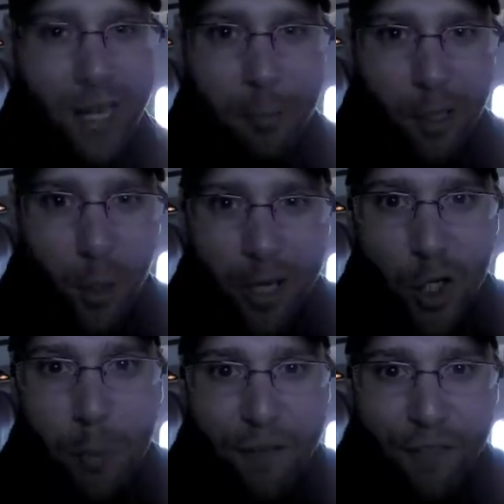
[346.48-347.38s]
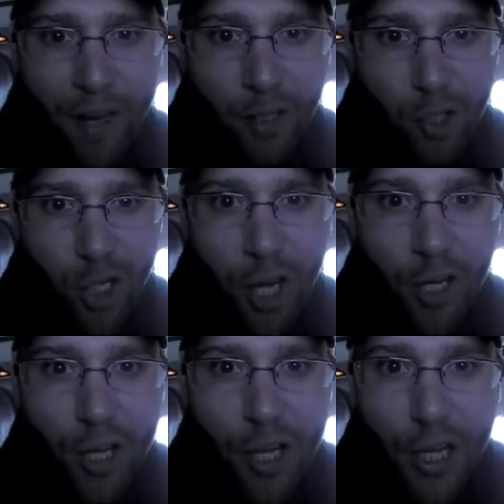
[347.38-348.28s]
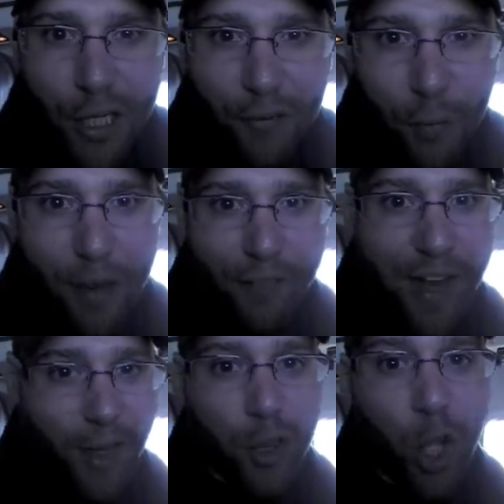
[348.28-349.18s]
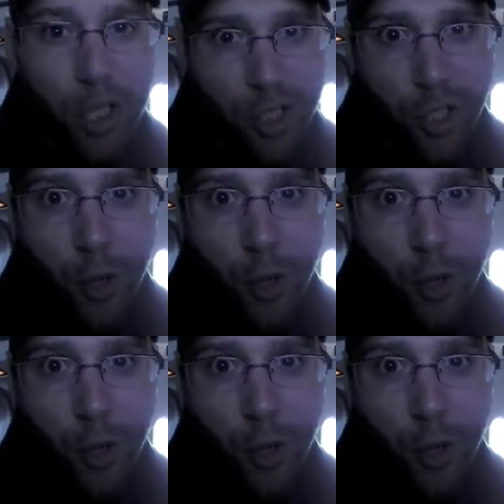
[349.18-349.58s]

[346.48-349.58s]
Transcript: said, I'm going to go ahead and do my final chug and give you my final thoughts and